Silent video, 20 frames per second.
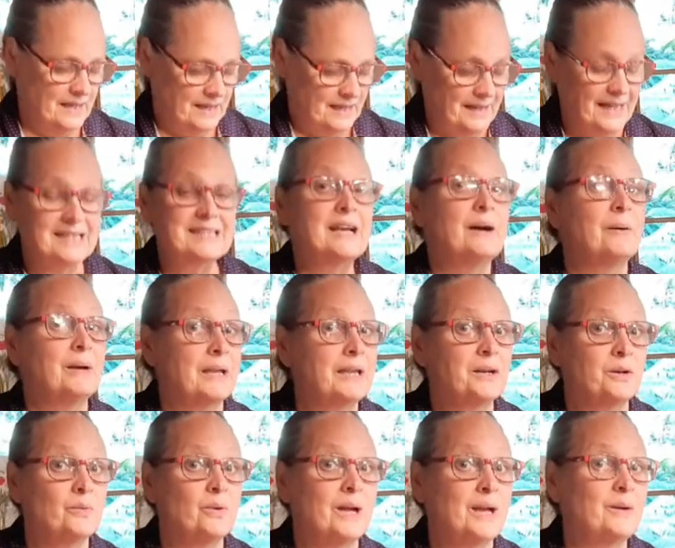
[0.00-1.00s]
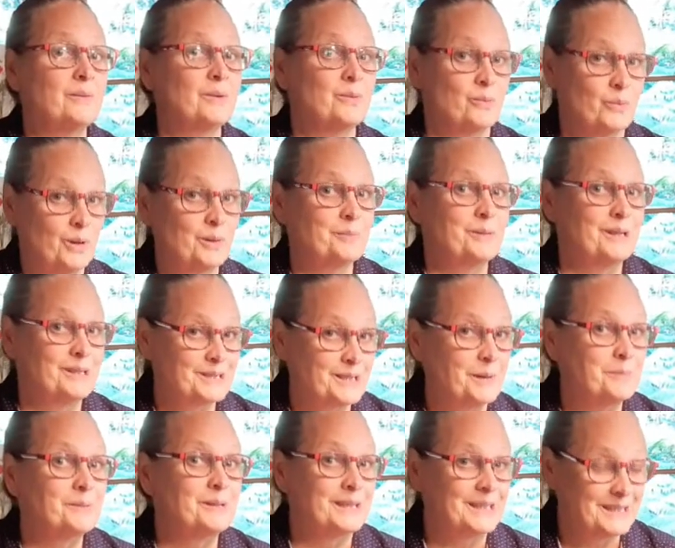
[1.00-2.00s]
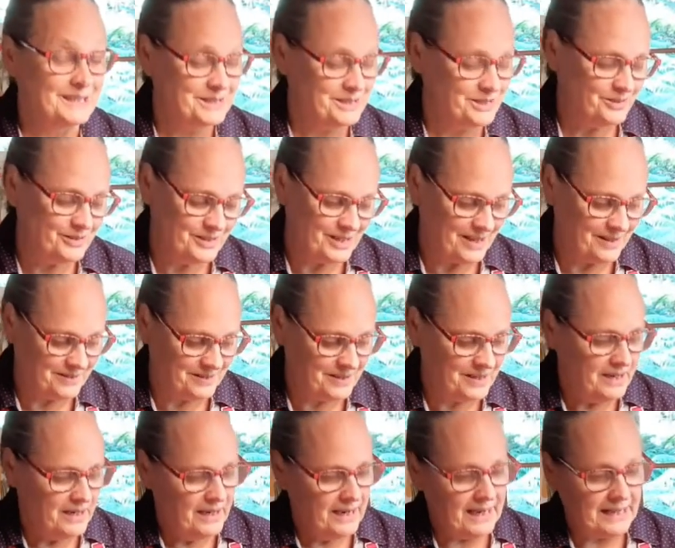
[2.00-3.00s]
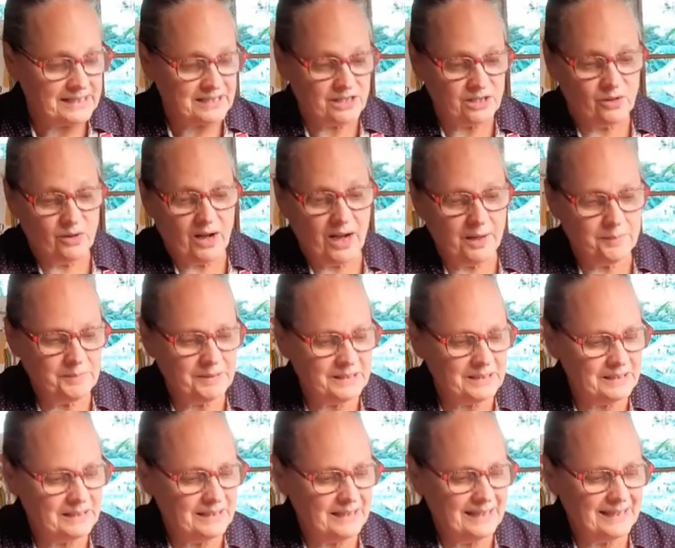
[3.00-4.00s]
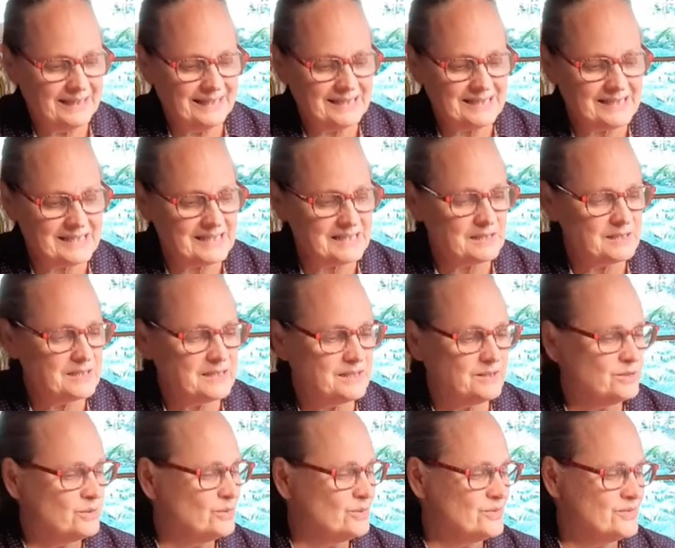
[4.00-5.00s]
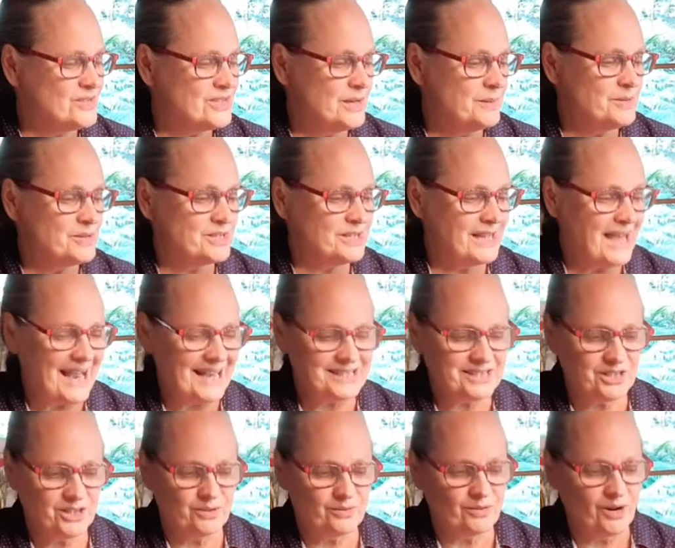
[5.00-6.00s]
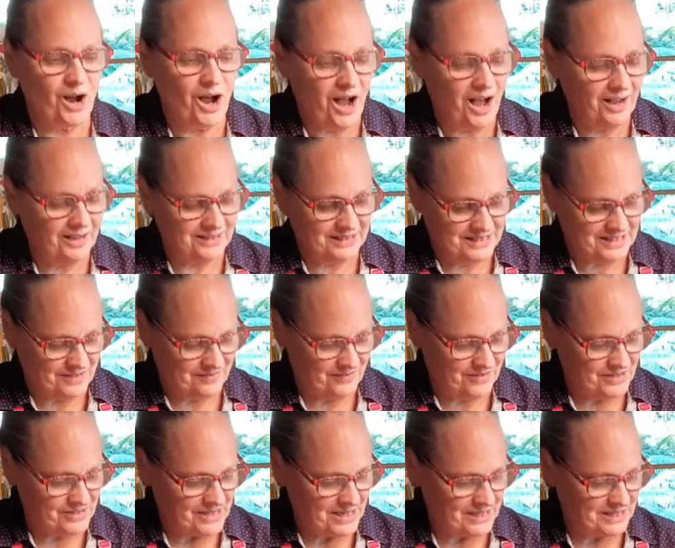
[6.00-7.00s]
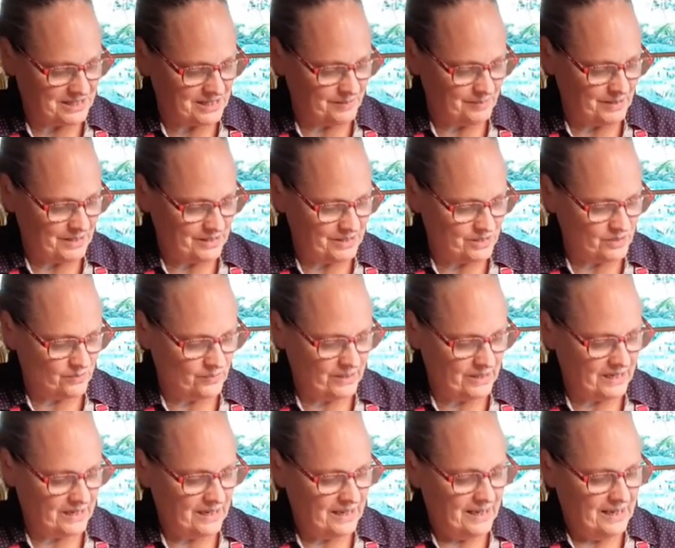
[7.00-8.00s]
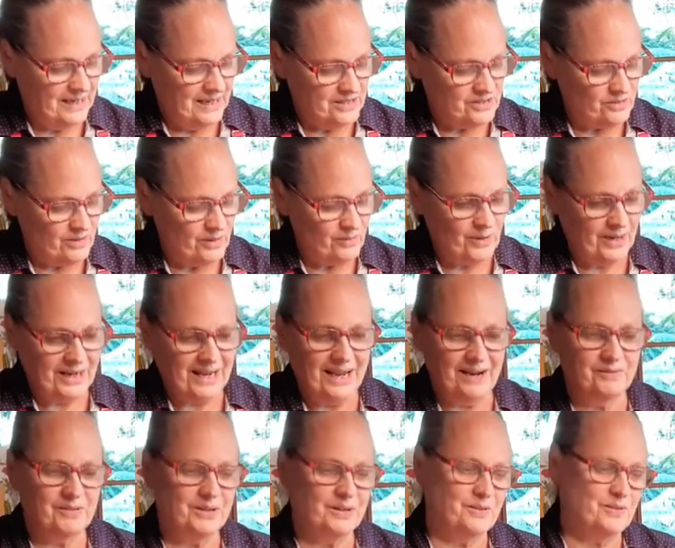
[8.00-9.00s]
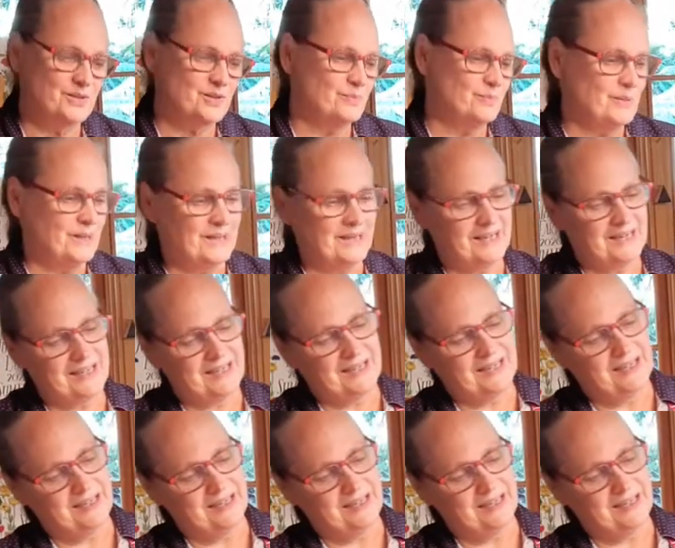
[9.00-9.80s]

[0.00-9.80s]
That's how I get away with one meal tumbling into another. And so this is sort of summer's last hurrah, at least it feels like it to me this week. So I want to have one of those big